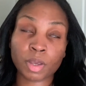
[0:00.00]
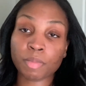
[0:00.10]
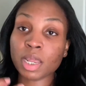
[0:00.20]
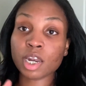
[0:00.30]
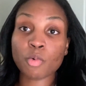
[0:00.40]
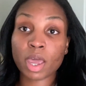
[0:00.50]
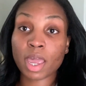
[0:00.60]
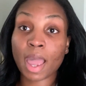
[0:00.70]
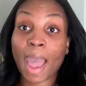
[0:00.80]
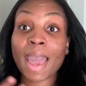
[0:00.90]
But
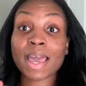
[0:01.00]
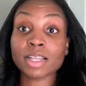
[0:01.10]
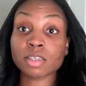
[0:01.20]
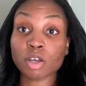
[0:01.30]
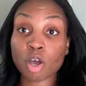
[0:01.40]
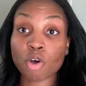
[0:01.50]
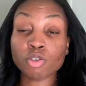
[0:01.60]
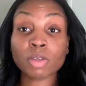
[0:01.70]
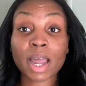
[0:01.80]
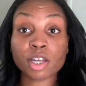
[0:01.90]
anyway, I had to go
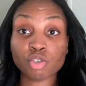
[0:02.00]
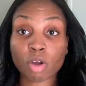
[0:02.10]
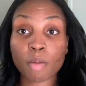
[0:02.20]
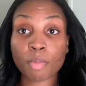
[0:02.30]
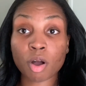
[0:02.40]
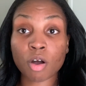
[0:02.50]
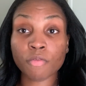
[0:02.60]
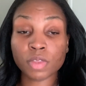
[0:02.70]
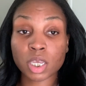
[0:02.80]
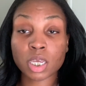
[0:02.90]
so I could drop
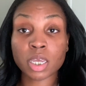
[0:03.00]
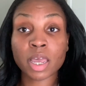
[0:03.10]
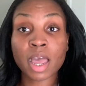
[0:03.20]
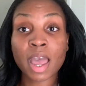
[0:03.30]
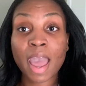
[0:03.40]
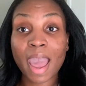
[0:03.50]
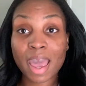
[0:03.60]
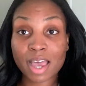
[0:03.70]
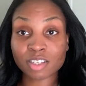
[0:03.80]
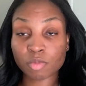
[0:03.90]
off the
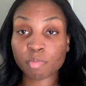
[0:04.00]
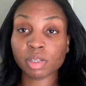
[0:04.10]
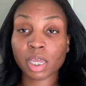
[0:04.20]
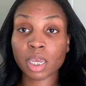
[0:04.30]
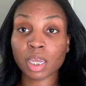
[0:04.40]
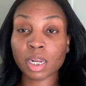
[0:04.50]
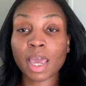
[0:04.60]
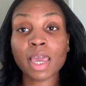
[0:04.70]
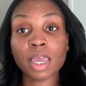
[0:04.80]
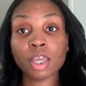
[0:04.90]
asthma plan
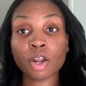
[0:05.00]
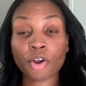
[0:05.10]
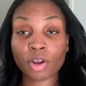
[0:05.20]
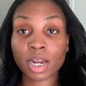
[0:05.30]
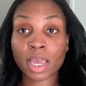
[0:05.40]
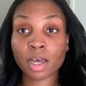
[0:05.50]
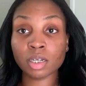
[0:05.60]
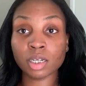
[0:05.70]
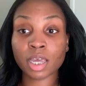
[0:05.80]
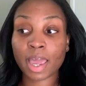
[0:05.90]
and her
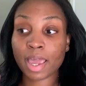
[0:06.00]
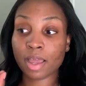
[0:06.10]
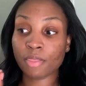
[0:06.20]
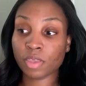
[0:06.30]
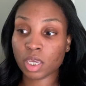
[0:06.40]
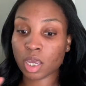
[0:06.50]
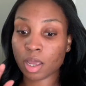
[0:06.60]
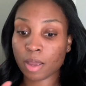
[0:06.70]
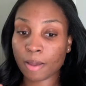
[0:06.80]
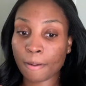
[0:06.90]
inhaler and the,
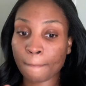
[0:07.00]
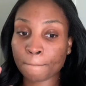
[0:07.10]
uh,